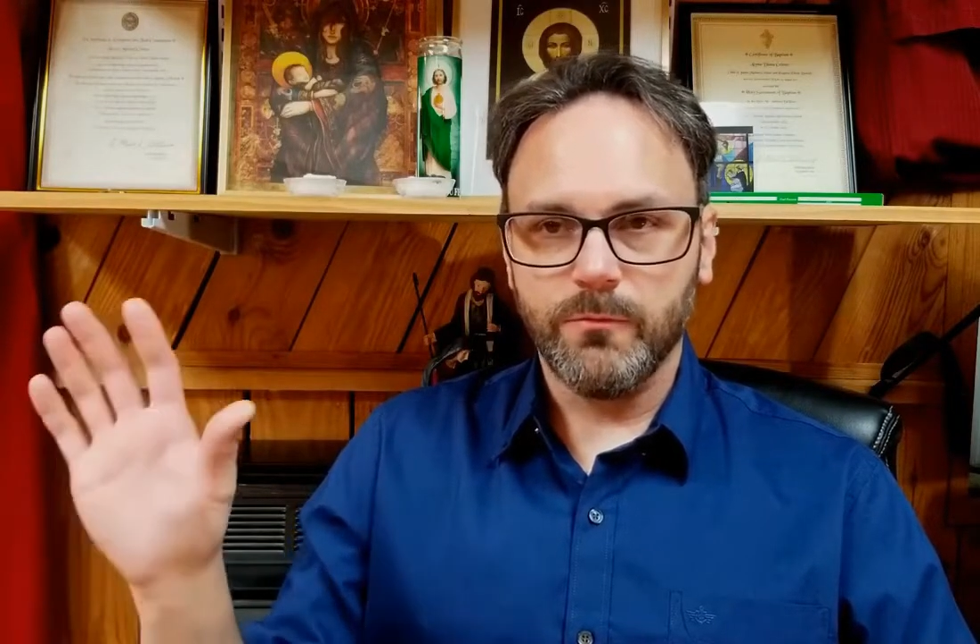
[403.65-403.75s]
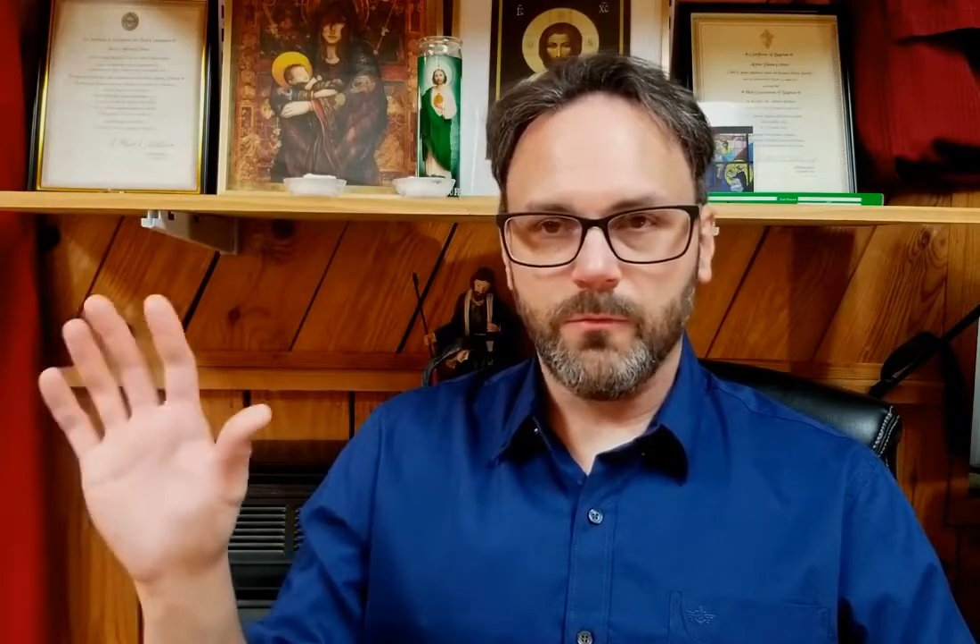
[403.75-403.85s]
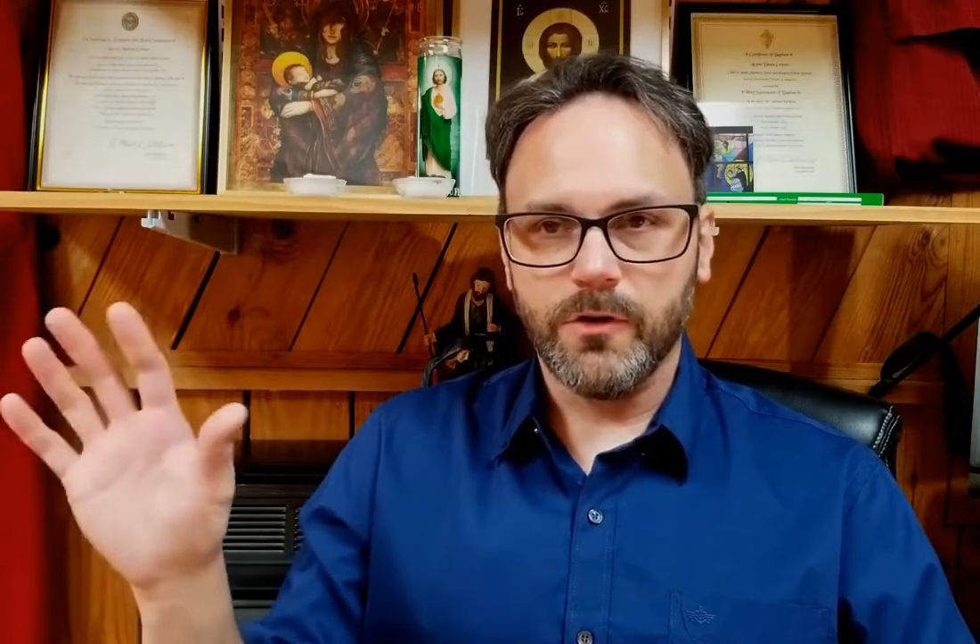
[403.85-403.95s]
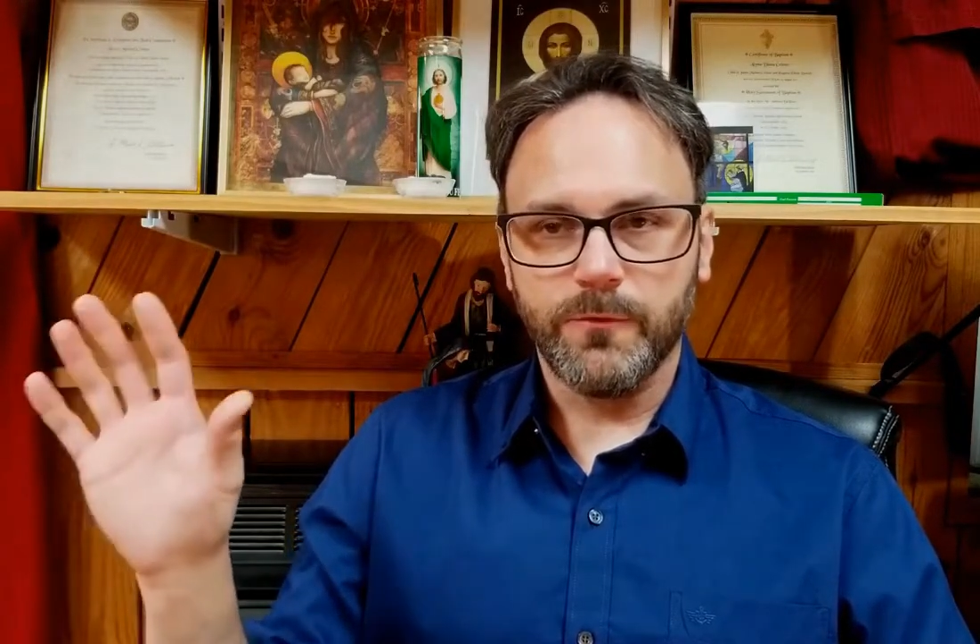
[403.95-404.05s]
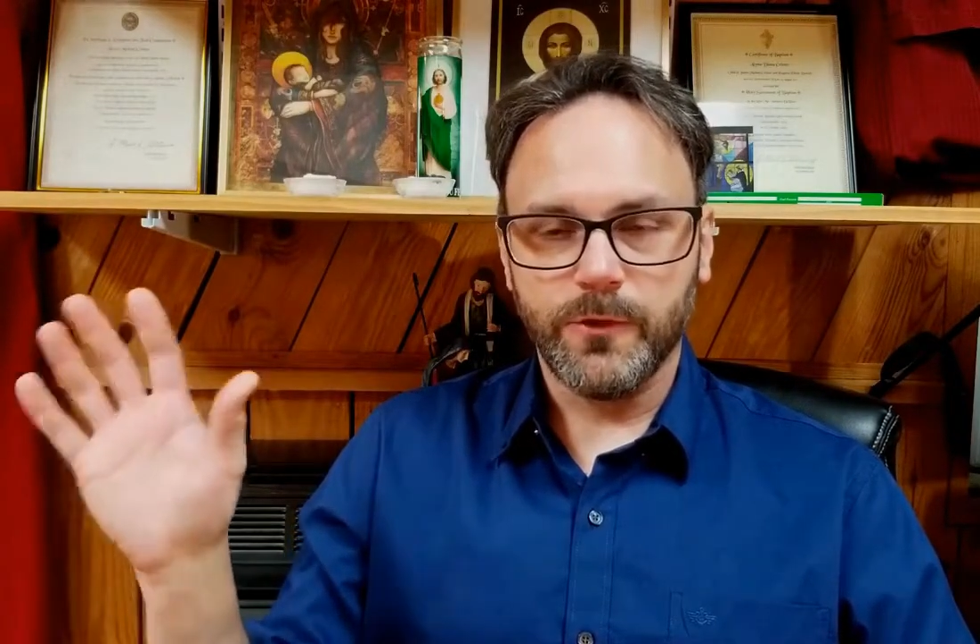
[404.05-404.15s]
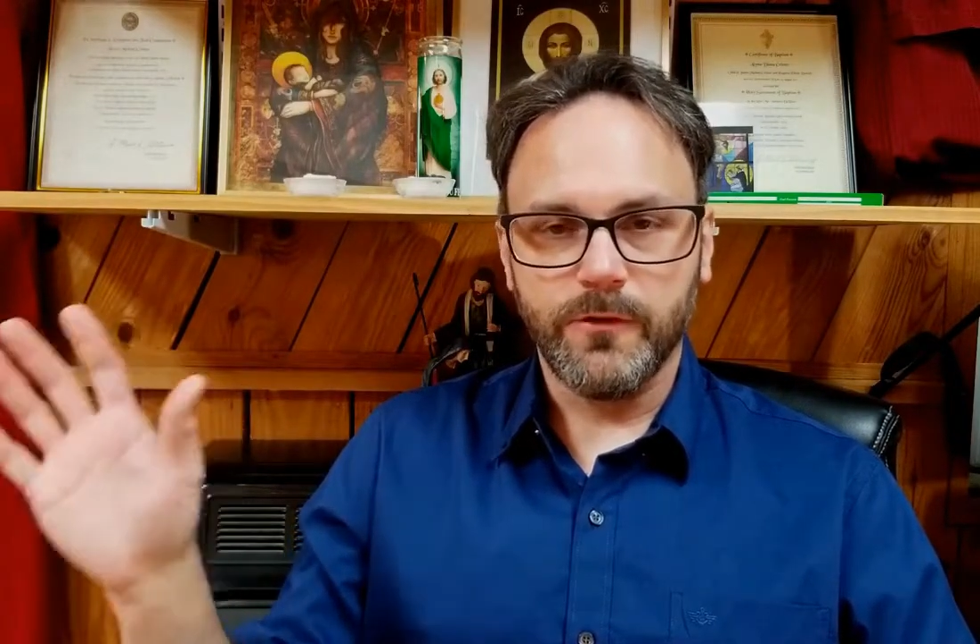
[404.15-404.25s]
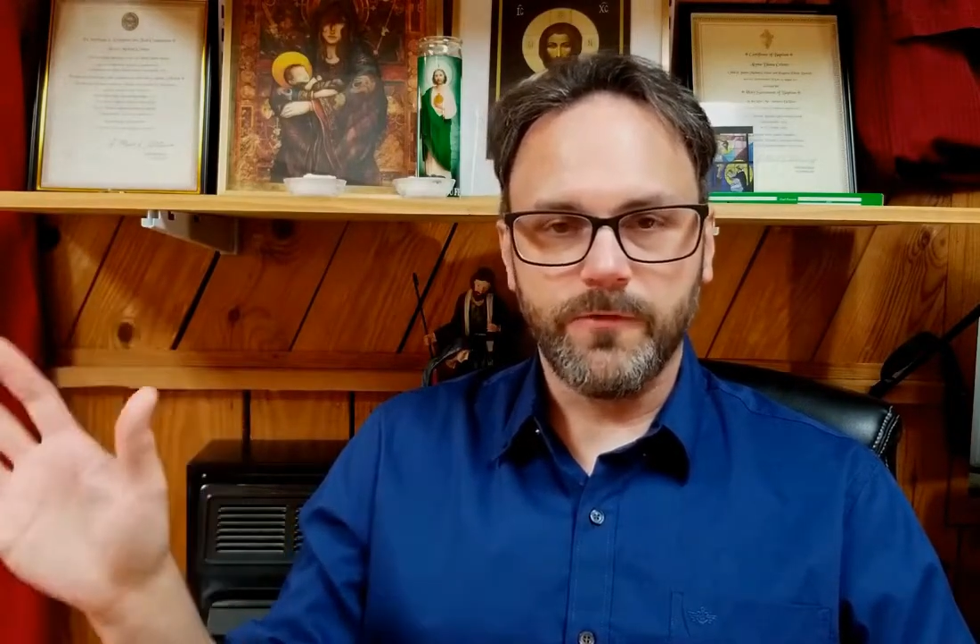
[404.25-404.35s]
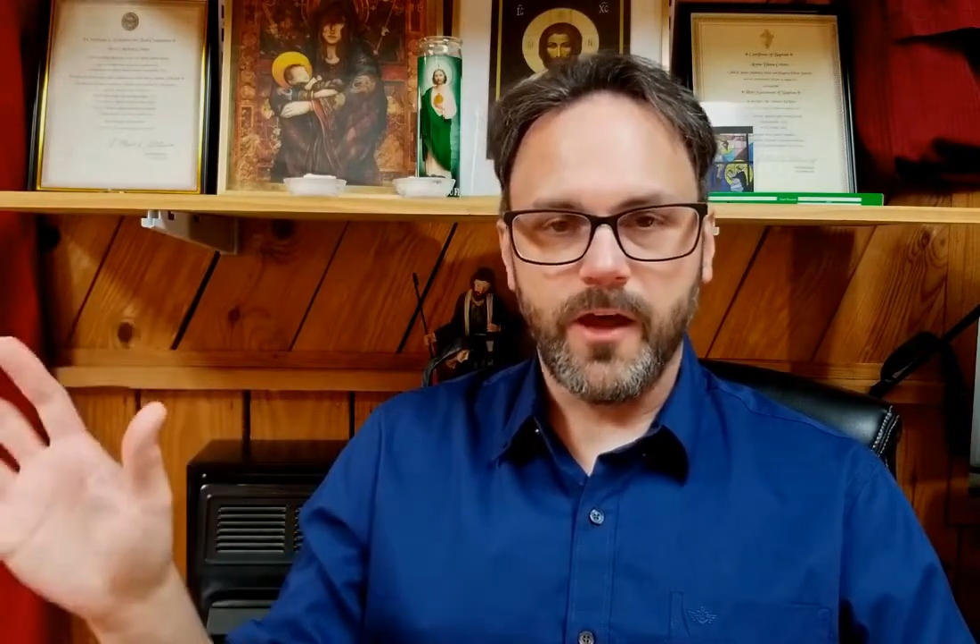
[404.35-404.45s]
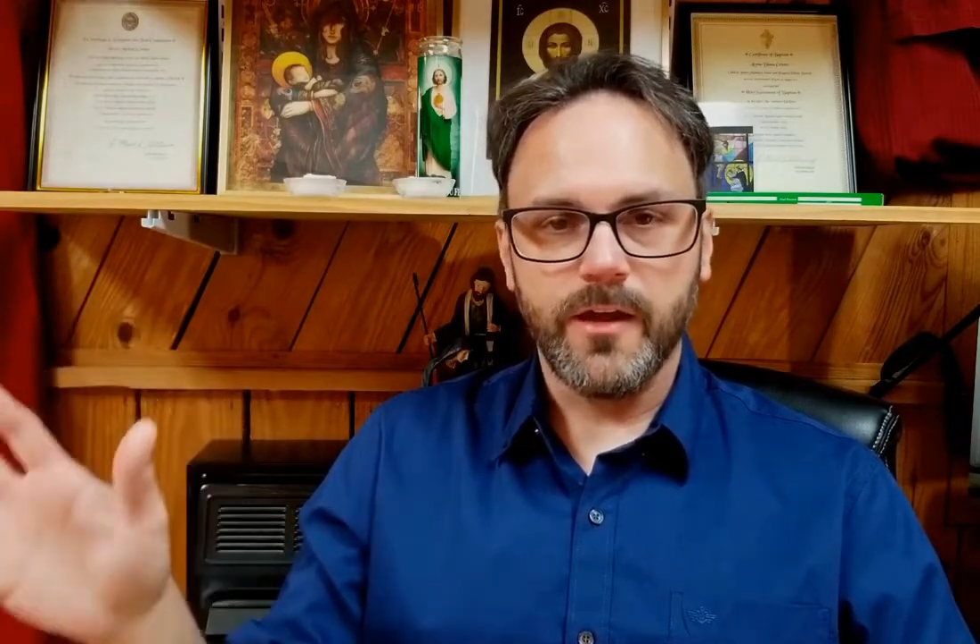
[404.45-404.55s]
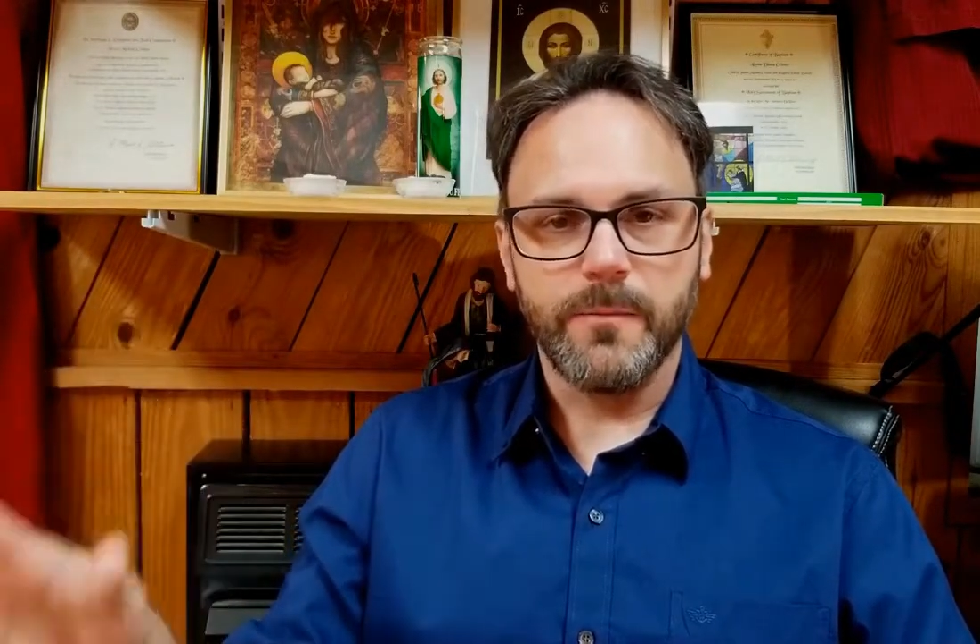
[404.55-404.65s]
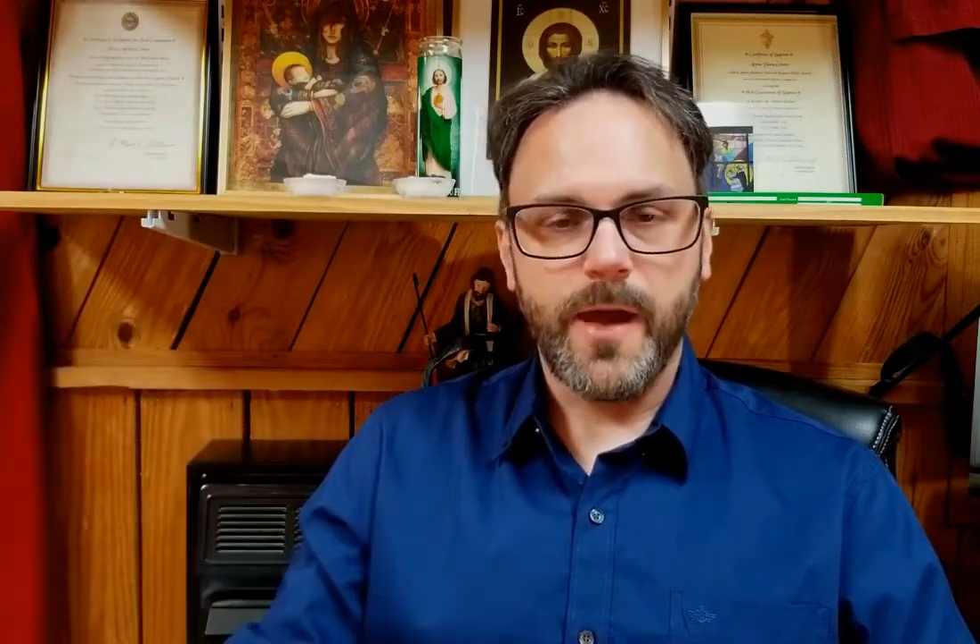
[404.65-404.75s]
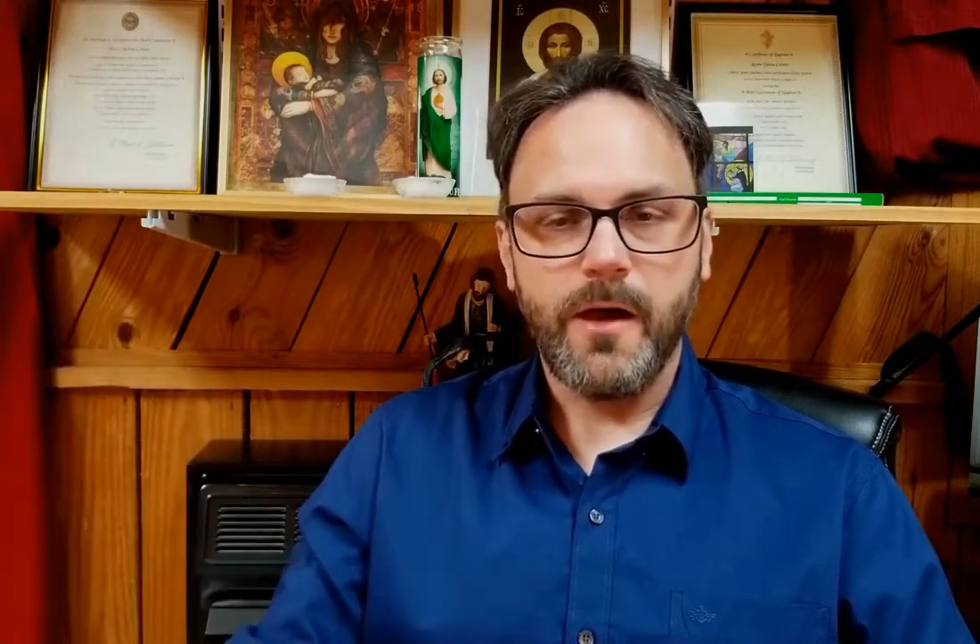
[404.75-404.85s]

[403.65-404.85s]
wonderful divine